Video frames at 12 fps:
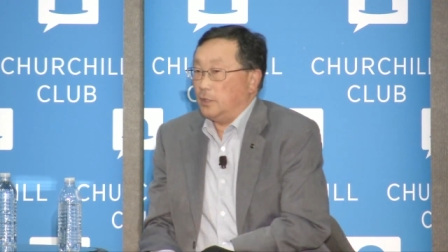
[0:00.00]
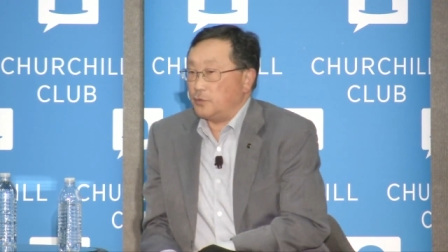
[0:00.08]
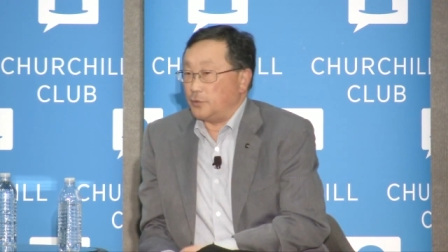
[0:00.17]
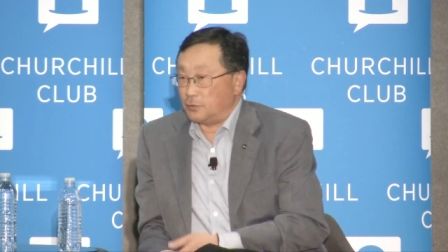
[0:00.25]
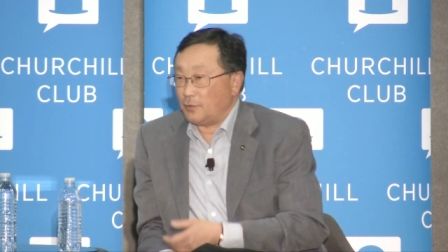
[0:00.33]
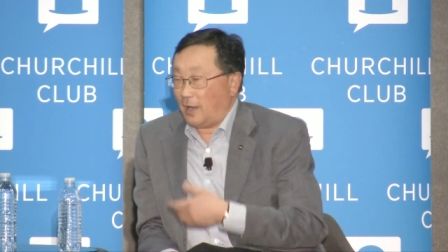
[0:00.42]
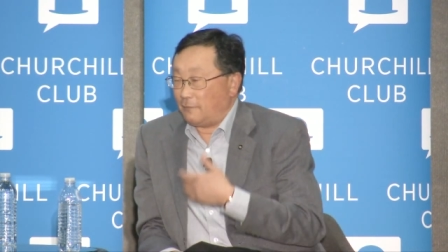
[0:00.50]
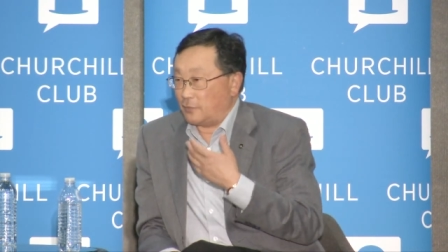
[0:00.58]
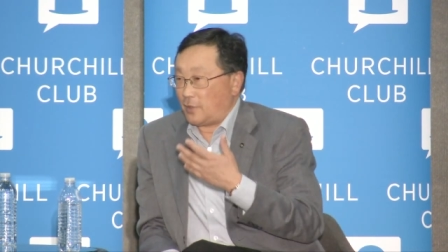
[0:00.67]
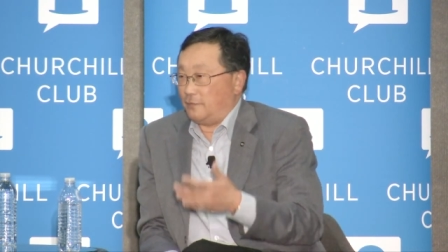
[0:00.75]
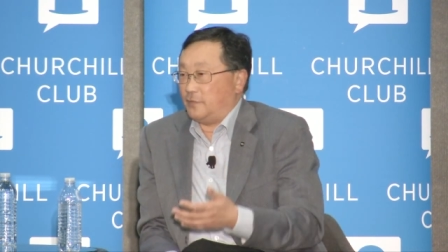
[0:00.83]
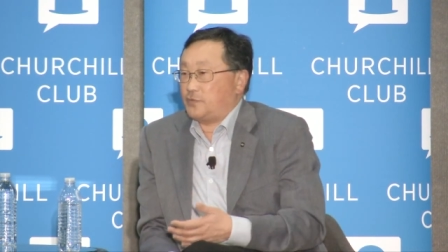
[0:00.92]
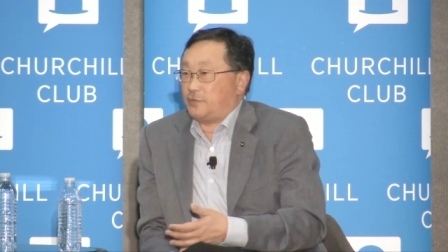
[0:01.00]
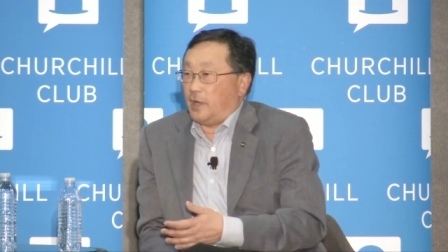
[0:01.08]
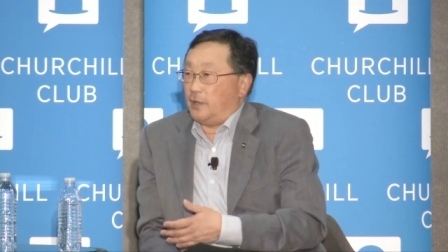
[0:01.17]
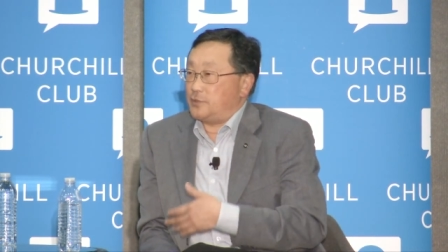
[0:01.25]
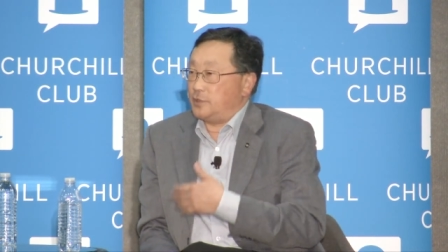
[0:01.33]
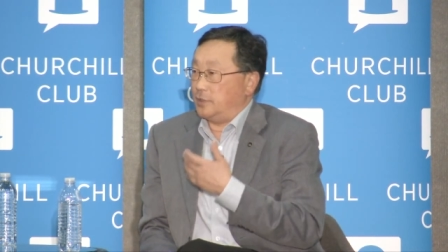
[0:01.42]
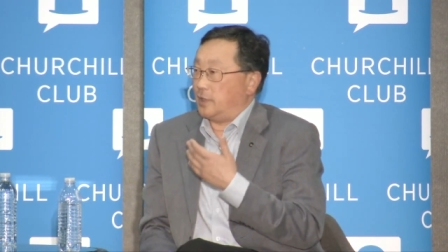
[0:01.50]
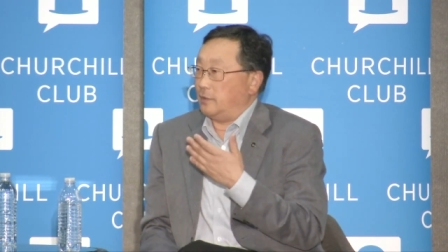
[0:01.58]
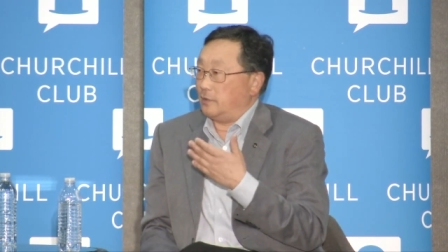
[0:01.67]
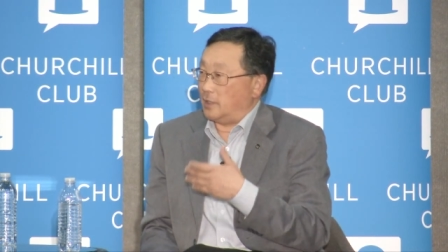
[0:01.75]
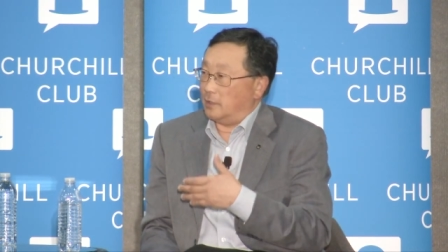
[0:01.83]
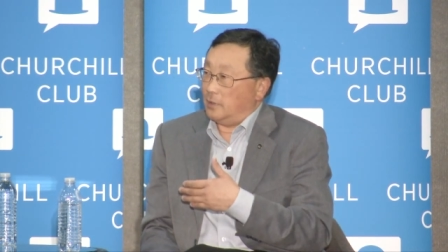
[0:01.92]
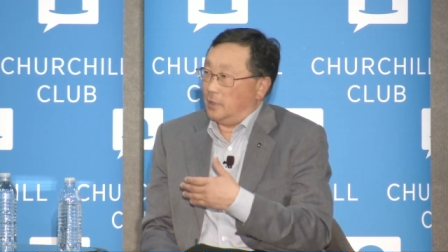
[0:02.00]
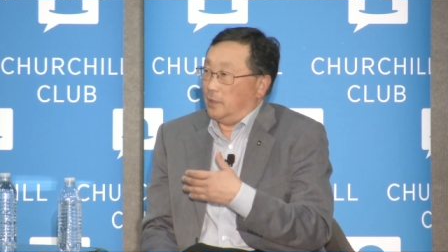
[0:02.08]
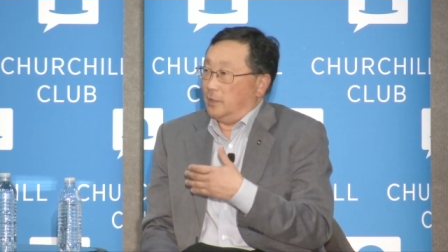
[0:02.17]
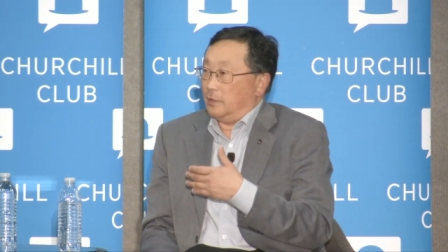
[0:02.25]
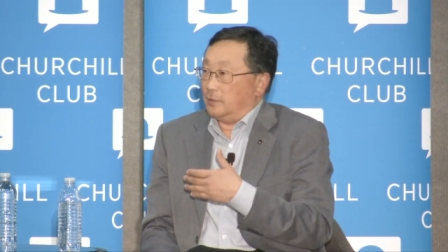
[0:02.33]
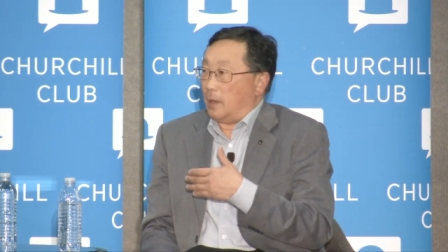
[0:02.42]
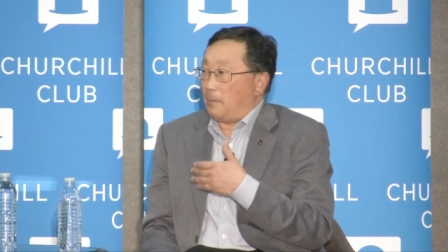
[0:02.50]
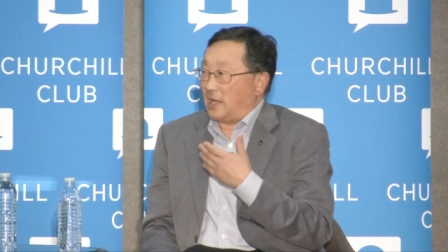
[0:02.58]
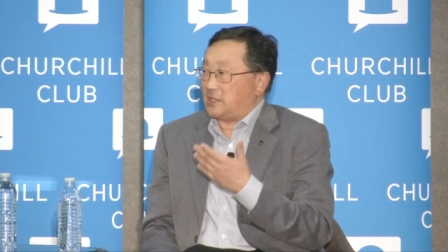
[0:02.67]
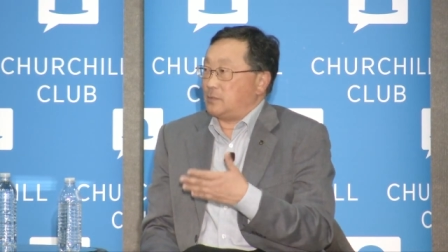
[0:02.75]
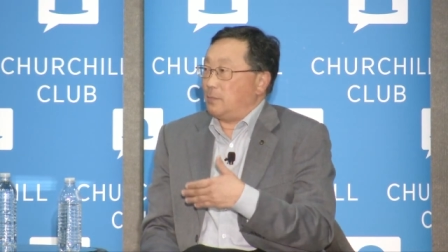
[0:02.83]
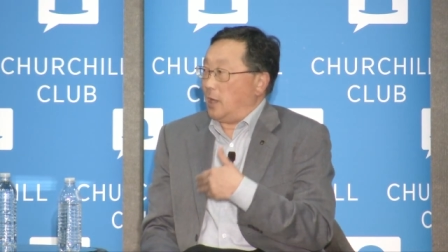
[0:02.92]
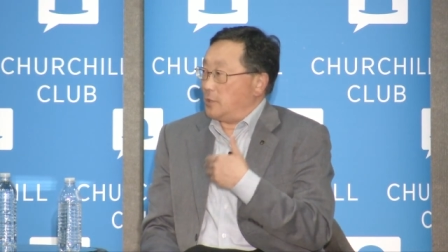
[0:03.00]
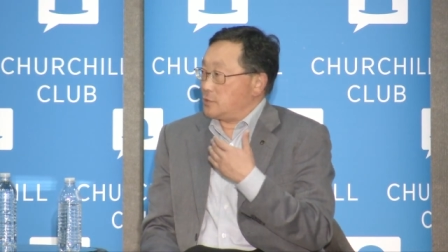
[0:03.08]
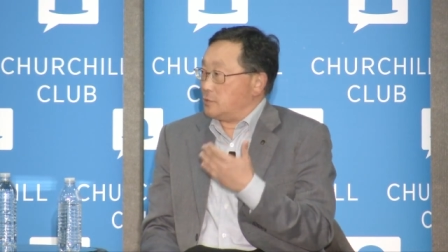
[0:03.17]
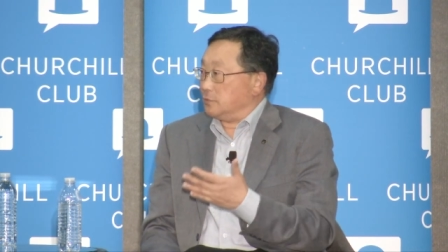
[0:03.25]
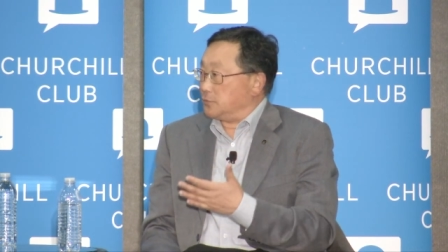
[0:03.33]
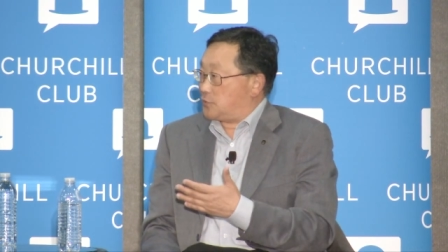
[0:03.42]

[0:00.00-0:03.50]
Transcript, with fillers: So you do have to have a strategy that, that, that maximizes your own